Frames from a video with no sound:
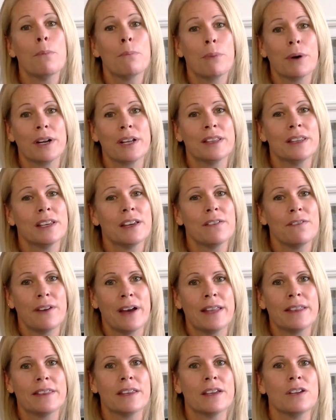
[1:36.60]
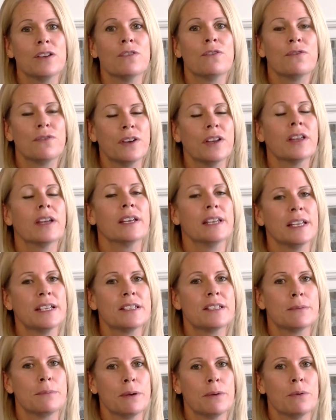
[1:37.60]
But in the event that you feel it
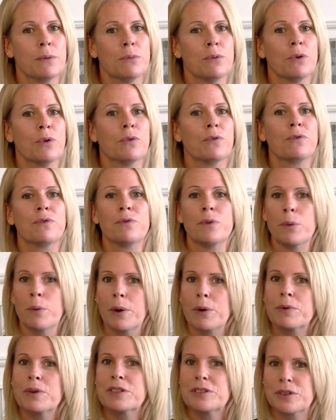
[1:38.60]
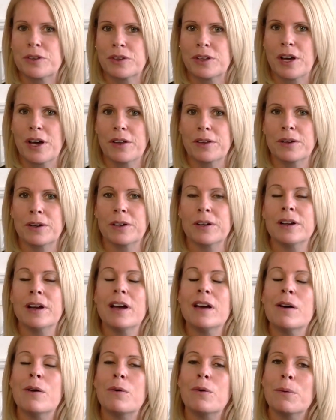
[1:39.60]
needs to be removed for one reason or the other,
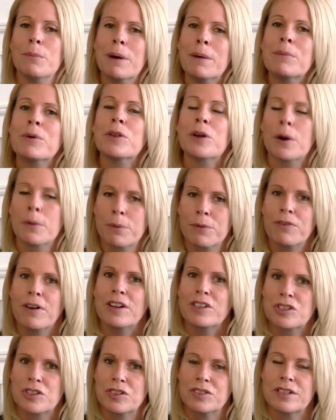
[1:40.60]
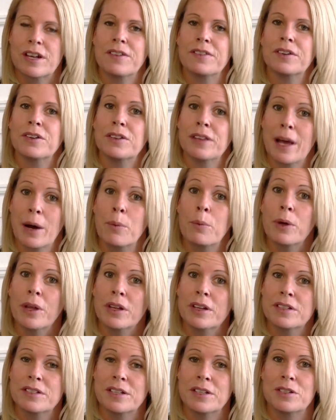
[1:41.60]
remember there are professionals out there that
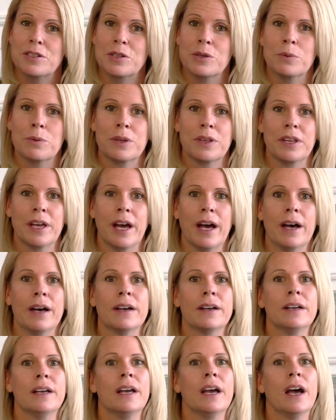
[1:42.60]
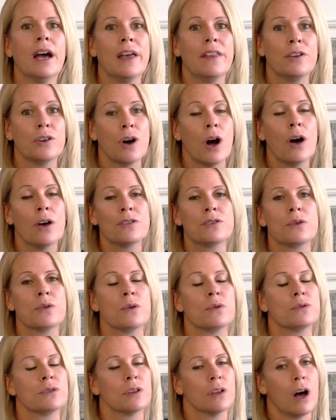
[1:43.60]
will assist you with that. And there are also
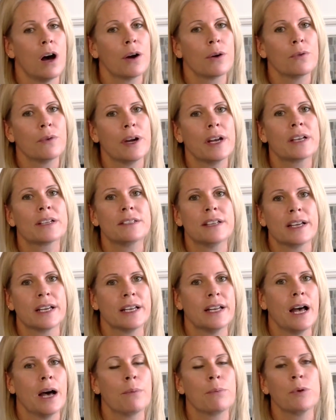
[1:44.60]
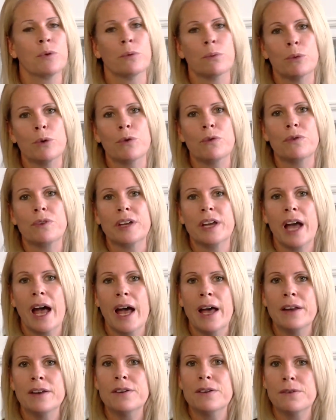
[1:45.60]
those long rakes that can help you remove the
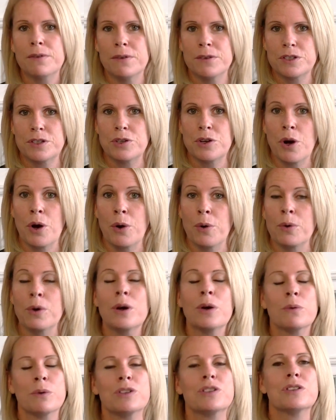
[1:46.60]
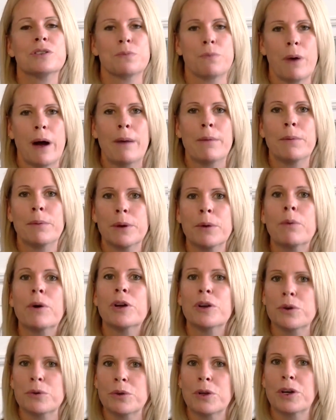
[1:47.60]
end snow, which is probably
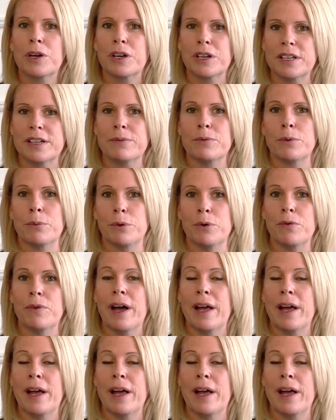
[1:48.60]
what you're looking to remove